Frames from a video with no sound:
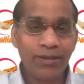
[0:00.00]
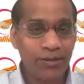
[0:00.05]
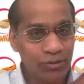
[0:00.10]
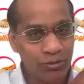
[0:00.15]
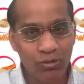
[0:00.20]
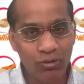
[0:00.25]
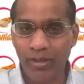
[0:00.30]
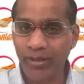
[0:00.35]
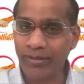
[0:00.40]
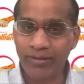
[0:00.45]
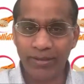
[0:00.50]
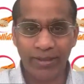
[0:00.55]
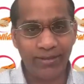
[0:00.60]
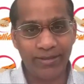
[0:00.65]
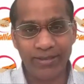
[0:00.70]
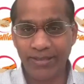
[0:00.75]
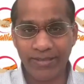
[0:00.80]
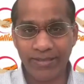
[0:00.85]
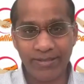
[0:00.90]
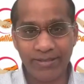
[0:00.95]
So I
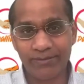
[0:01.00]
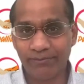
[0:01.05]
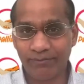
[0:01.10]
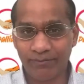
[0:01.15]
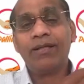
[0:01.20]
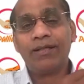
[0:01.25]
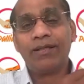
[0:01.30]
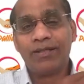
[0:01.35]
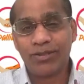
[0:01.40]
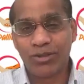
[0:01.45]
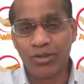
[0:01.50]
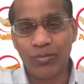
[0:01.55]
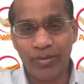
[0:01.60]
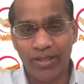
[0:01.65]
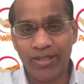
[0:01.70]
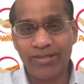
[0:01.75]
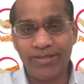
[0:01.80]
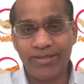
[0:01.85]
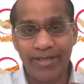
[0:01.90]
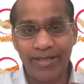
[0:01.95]
did it. So
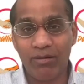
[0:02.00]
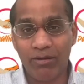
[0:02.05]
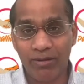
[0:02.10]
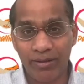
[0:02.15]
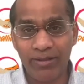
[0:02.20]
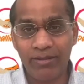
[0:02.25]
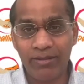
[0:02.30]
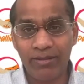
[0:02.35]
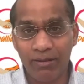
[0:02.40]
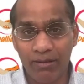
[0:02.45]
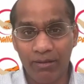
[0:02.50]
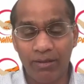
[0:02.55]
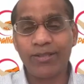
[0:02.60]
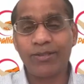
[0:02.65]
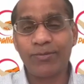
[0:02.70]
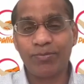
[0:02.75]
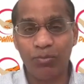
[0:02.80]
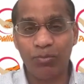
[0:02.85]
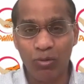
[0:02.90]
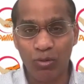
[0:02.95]
when I say
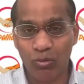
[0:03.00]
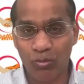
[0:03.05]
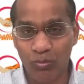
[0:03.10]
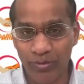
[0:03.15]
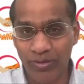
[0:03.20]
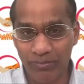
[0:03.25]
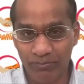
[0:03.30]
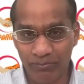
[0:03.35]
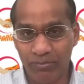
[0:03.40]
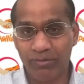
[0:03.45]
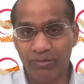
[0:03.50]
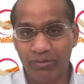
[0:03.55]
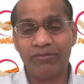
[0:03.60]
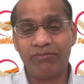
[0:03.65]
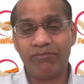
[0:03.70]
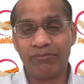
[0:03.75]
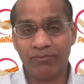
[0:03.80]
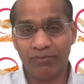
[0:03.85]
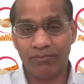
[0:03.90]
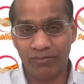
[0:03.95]
I spoke with
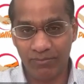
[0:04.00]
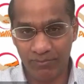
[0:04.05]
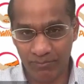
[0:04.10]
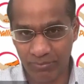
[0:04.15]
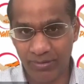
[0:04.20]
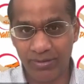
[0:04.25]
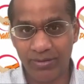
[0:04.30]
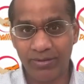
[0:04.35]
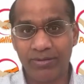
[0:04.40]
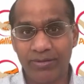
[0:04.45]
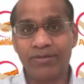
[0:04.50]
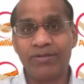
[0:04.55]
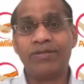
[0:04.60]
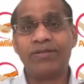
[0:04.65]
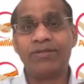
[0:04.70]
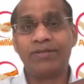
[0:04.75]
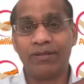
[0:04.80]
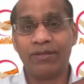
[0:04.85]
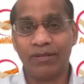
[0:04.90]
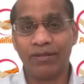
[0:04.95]
my
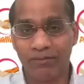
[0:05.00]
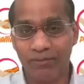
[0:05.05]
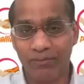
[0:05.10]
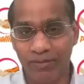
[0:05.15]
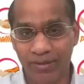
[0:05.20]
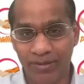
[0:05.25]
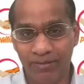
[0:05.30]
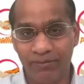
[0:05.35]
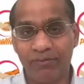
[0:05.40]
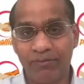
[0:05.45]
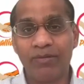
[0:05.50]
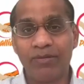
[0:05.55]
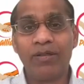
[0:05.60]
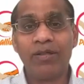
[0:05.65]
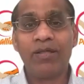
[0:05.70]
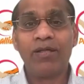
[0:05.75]
brothers and my